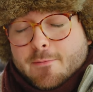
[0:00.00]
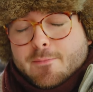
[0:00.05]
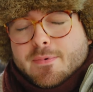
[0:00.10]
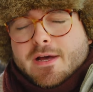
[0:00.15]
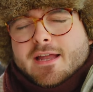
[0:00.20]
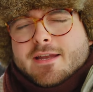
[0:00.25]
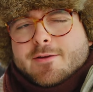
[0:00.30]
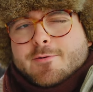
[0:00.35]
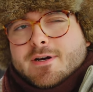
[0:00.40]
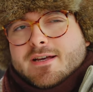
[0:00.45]

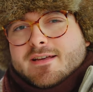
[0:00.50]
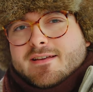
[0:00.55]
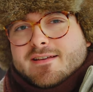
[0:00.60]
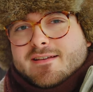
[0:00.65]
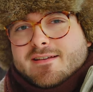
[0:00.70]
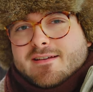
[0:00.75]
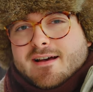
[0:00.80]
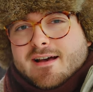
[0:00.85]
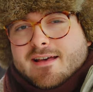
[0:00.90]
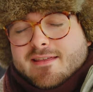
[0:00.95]
But anyway,
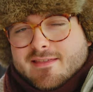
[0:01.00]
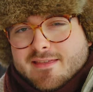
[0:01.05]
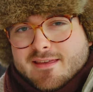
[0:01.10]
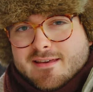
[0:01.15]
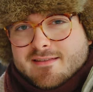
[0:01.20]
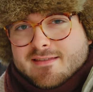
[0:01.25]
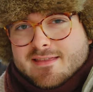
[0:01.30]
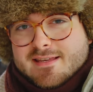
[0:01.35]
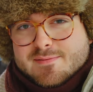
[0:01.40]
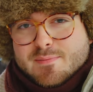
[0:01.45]
I
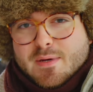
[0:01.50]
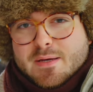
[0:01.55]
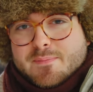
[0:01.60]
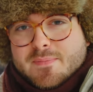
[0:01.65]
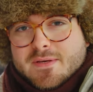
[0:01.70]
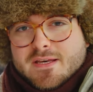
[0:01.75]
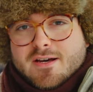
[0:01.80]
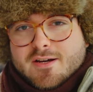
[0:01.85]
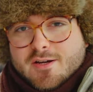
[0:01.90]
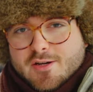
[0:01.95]
think this
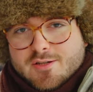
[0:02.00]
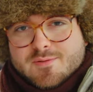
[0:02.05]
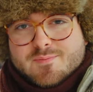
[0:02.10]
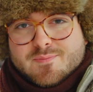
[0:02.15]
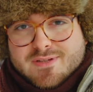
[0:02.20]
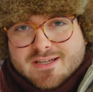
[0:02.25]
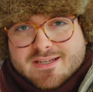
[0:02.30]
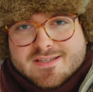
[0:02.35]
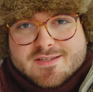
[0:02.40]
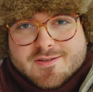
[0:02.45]
might be a good
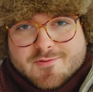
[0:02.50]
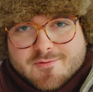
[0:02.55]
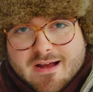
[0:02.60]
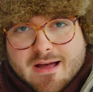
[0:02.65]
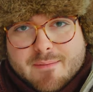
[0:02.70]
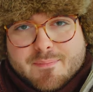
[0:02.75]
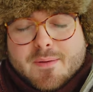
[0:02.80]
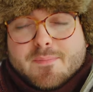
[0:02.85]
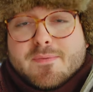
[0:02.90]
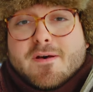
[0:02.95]
place to
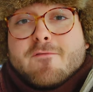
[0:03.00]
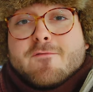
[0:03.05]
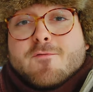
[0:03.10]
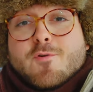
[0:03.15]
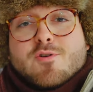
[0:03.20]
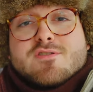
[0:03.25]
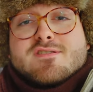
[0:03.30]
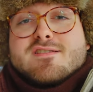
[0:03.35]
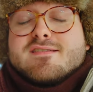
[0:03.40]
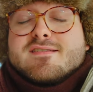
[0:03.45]
wrap up. Of
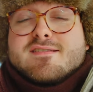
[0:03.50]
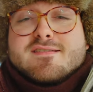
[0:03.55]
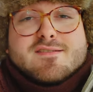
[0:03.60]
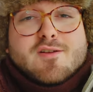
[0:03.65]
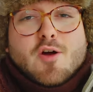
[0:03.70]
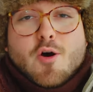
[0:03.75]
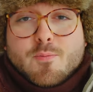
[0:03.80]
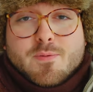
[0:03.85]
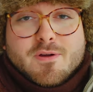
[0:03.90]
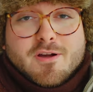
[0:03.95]
course, this is
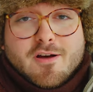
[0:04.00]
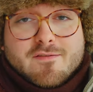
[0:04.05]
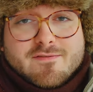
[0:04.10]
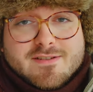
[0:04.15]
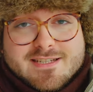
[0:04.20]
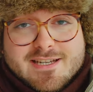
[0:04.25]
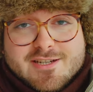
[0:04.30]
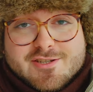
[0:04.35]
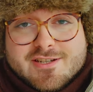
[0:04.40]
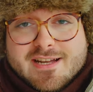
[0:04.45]
an open
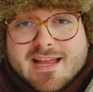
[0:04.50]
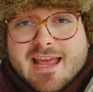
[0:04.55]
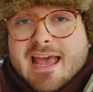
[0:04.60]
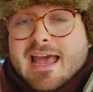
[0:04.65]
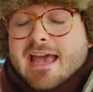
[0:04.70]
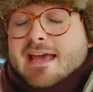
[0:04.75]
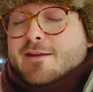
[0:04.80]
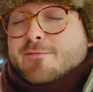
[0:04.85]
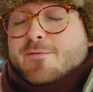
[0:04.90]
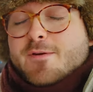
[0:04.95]
conversation,
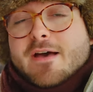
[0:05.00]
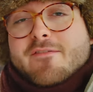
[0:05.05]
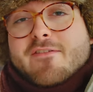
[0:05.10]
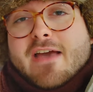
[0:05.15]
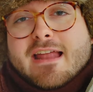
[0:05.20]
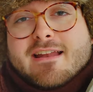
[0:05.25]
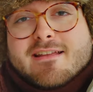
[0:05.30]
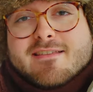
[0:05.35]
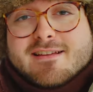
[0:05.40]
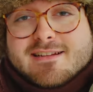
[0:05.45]
and if you have
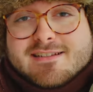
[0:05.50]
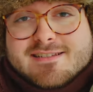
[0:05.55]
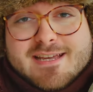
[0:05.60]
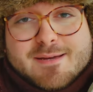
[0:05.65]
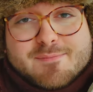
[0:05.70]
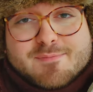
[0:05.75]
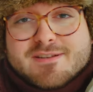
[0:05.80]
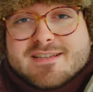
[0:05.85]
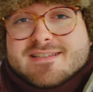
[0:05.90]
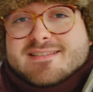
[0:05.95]
anything to
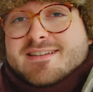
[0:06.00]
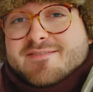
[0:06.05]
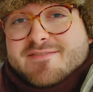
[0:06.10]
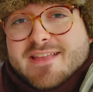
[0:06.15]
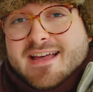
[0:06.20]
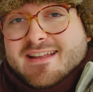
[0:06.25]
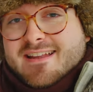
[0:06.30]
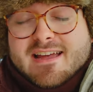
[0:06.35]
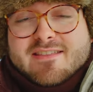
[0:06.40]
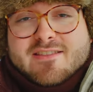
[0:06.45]
say, please leave
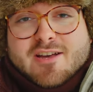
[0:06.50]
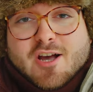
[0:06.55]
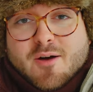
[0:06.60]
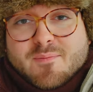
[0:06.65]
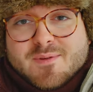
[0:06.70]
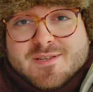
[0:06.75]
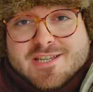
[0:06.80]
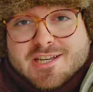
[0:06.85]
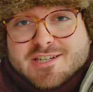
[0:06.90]
that in the comment